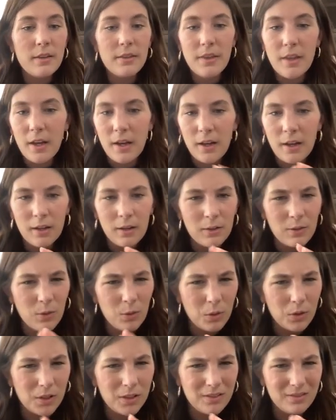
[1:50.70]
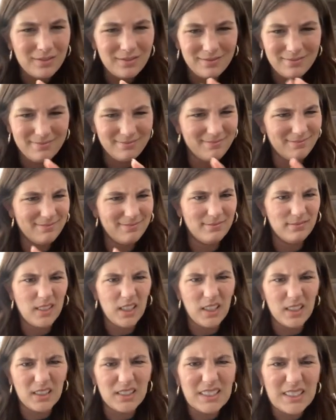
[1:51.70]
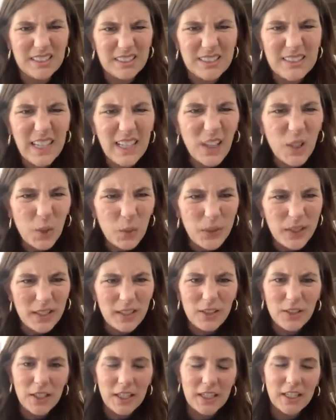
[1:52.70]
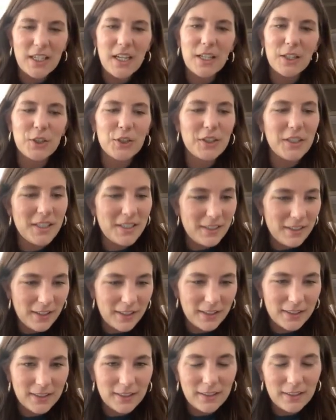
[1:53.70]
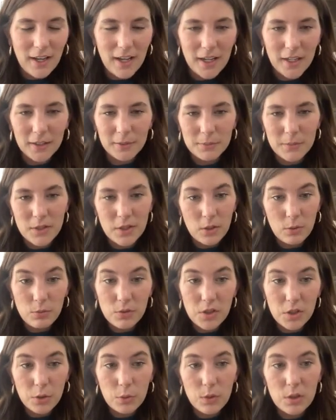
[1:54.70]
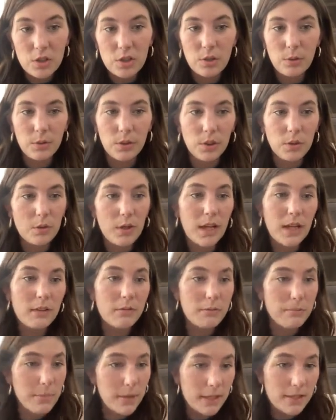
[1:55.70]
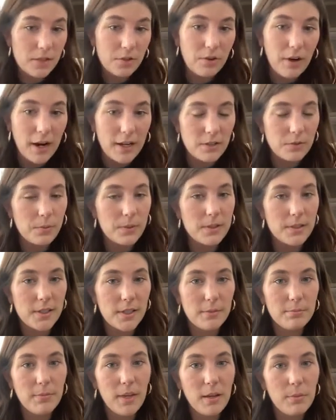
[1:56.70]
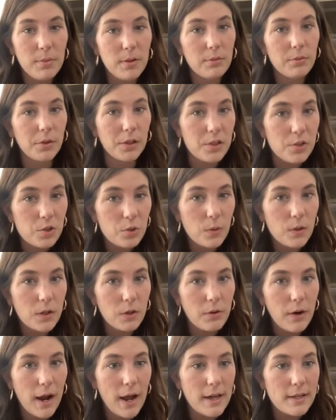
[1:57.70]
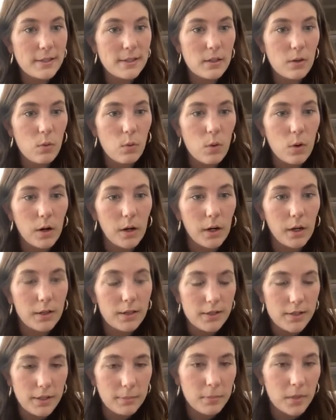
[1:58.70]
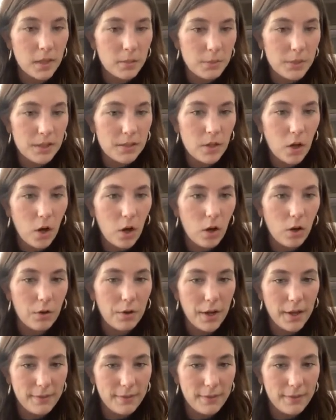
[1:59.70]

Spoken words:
The orange, the yellowy looking color in zone two is showing you kind of mixed grass, where some may be really short grass or some could be tall.